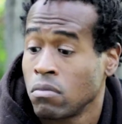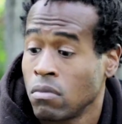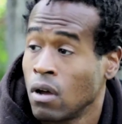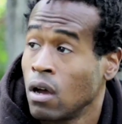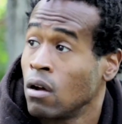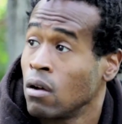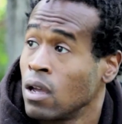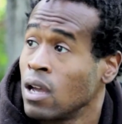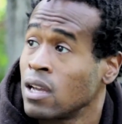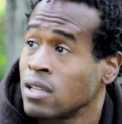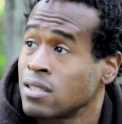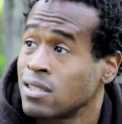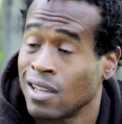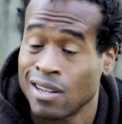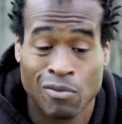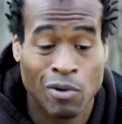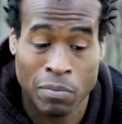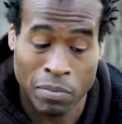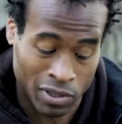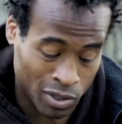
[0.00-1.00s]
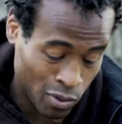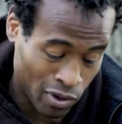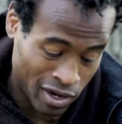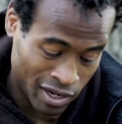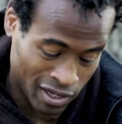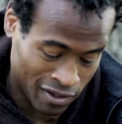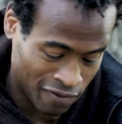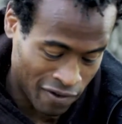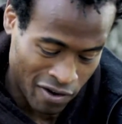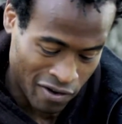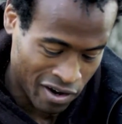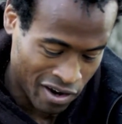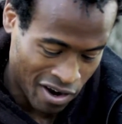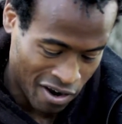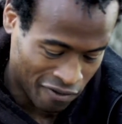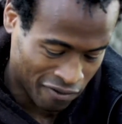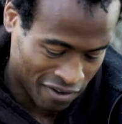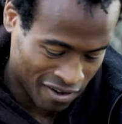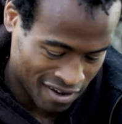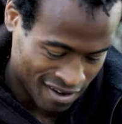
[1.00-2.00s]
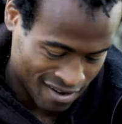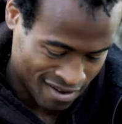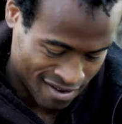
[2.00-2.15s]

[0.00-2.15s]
Oh yes, and went between us very oft.